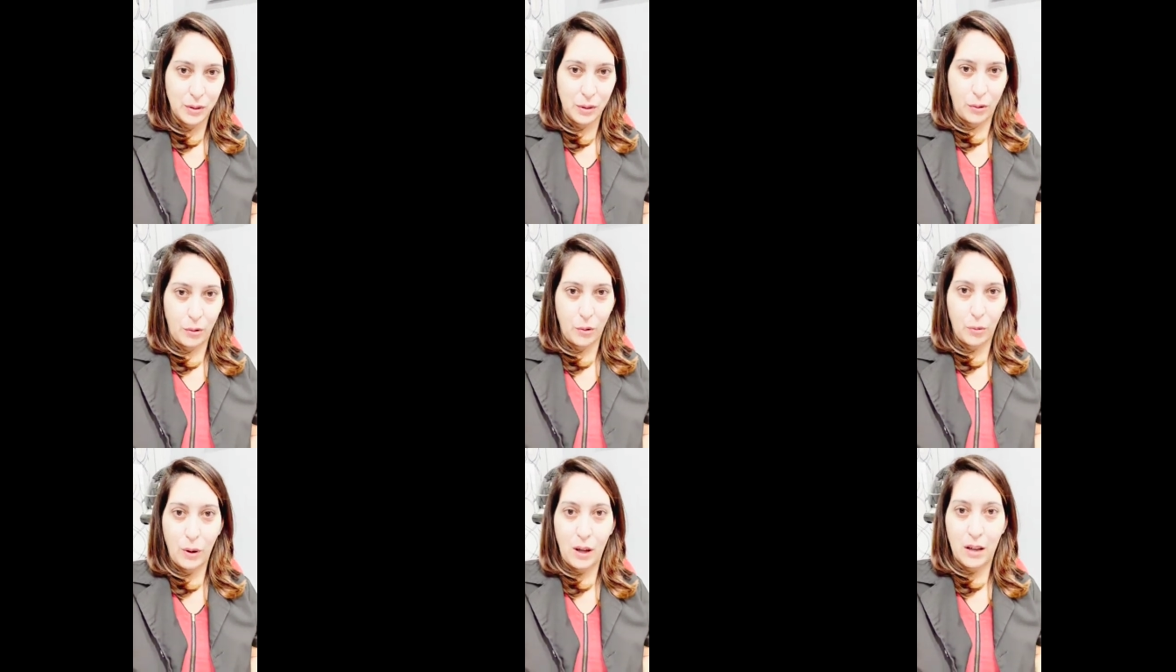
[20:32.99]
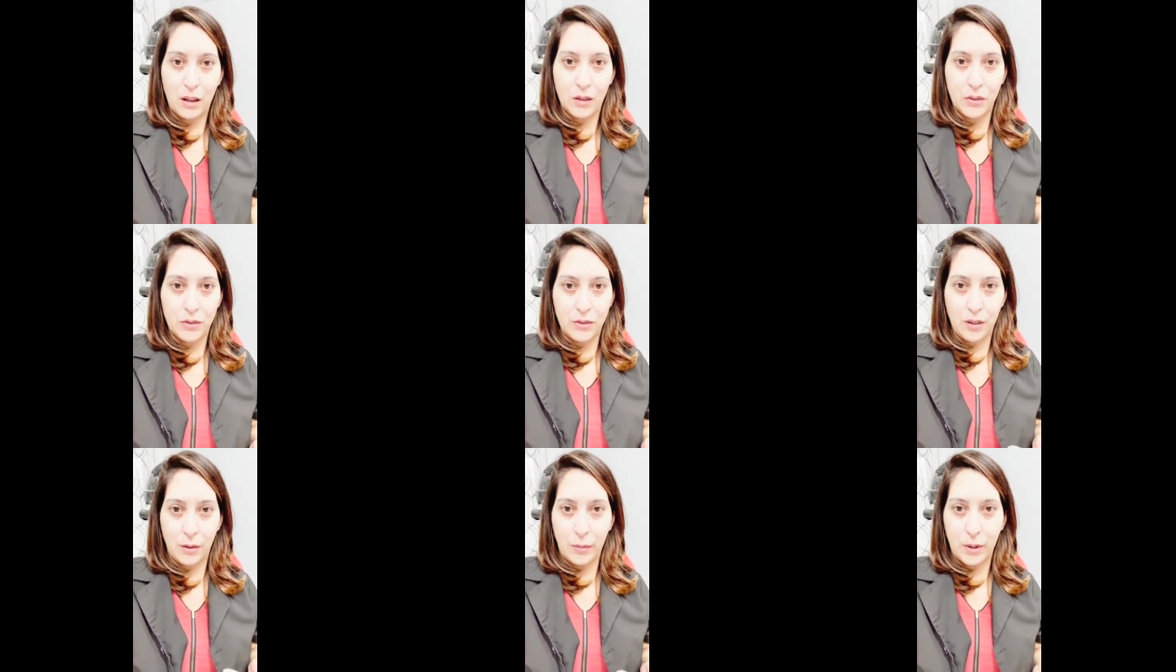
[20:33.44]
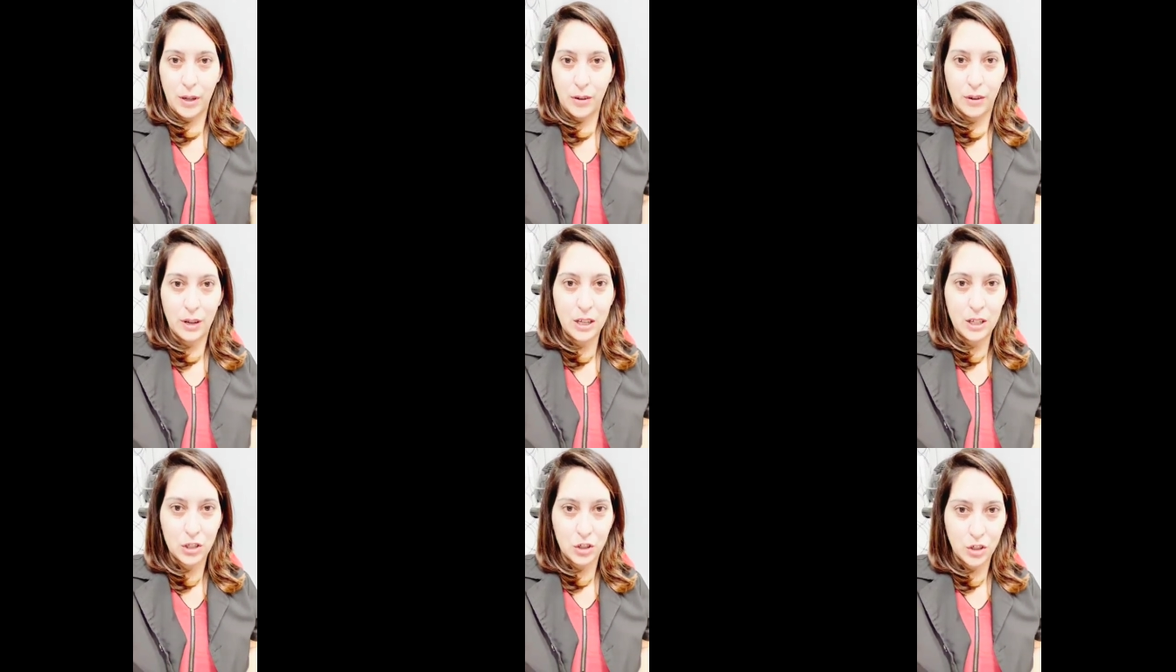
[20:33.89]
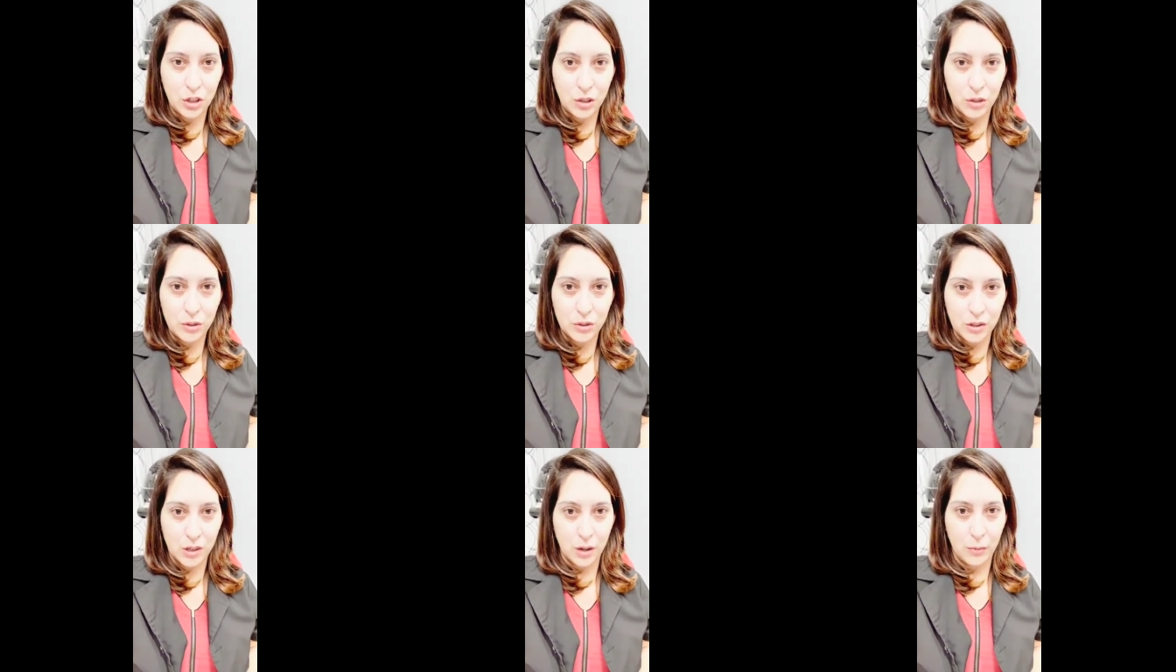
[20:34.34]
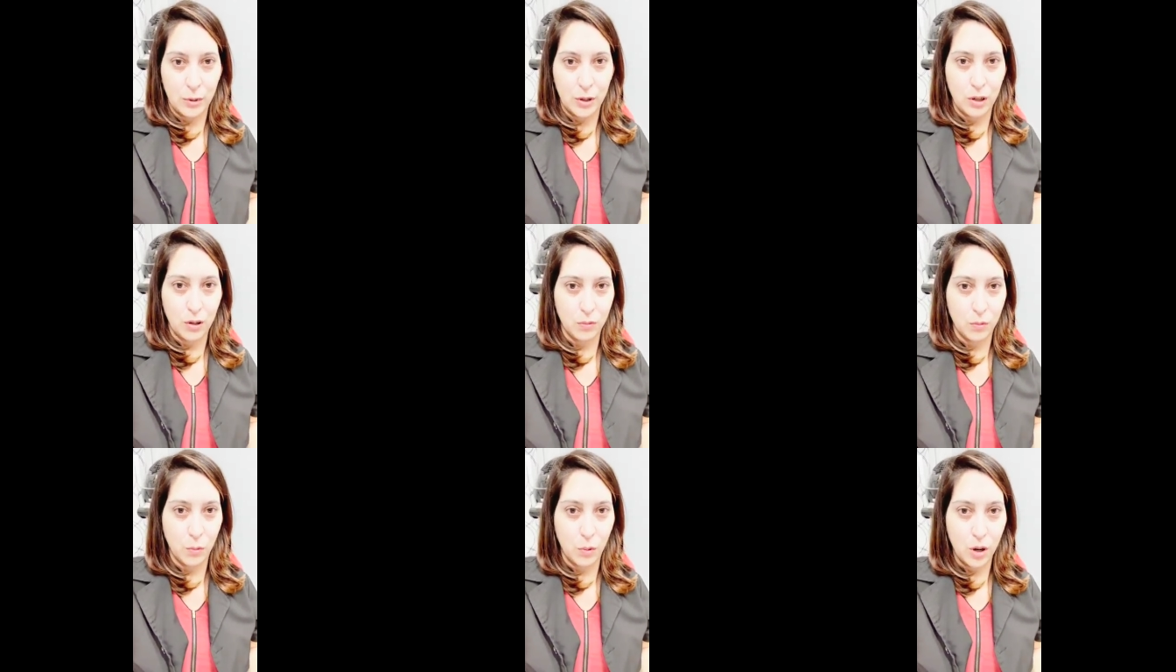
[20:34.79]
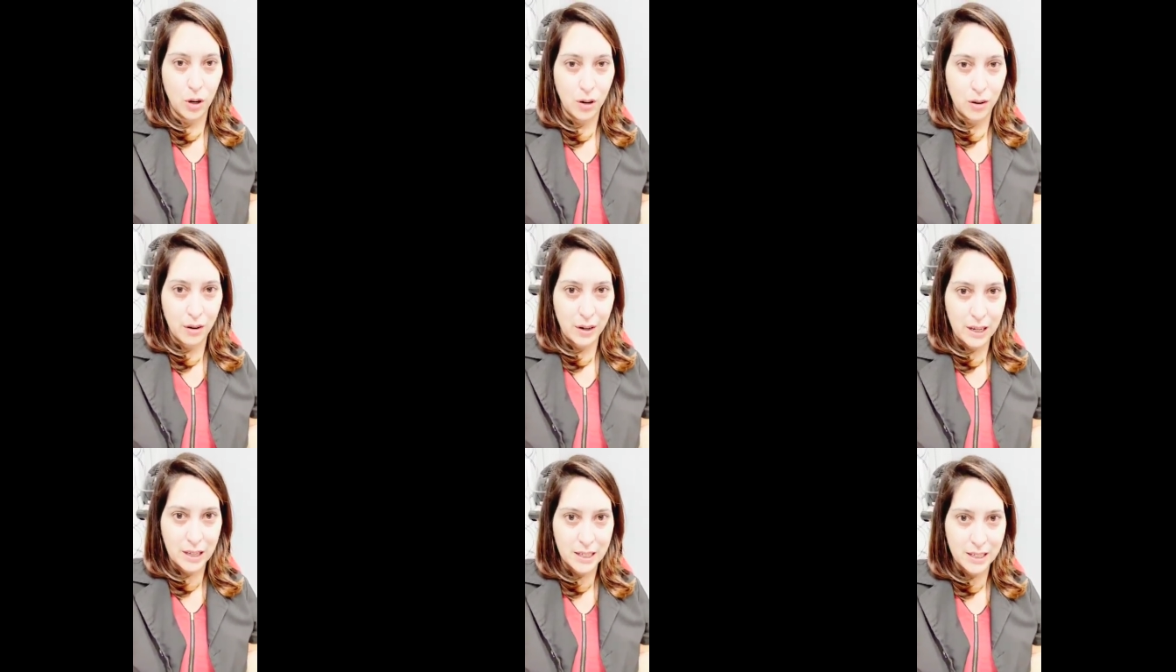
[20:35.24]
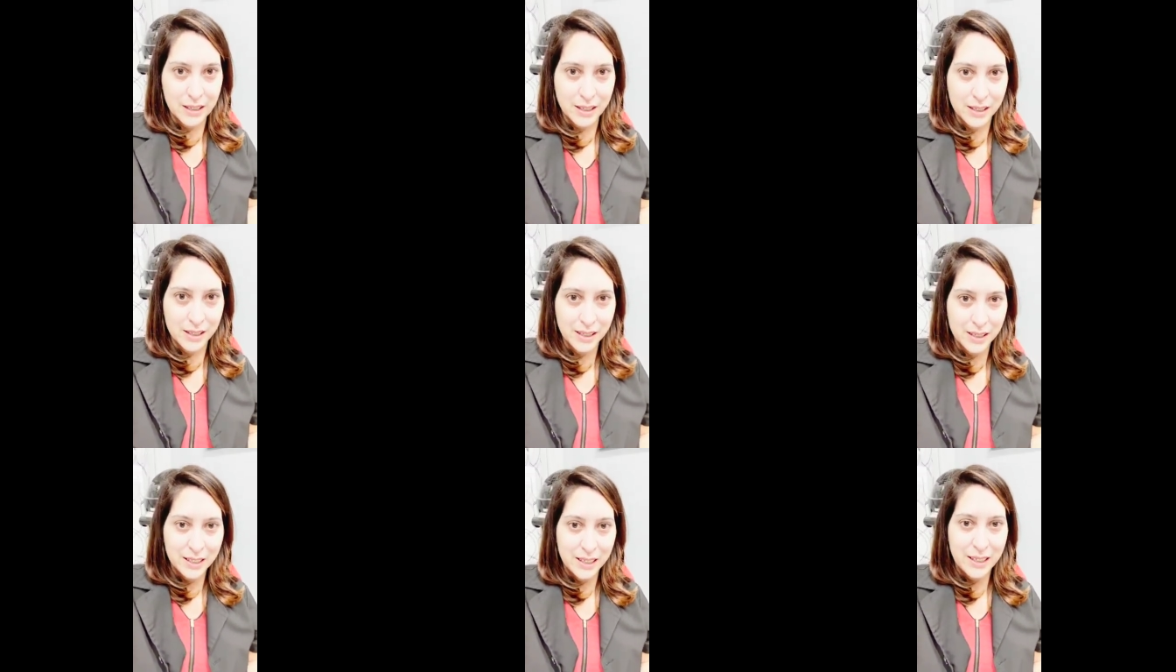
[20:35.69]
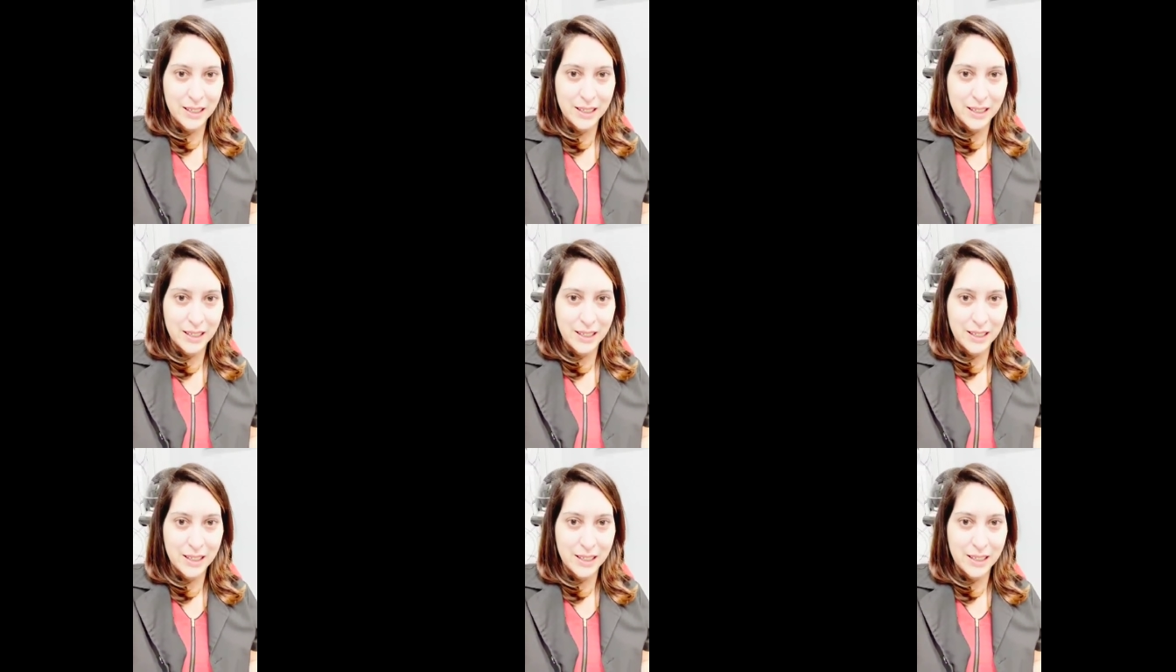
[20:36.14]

quell some of your issues, some of your worries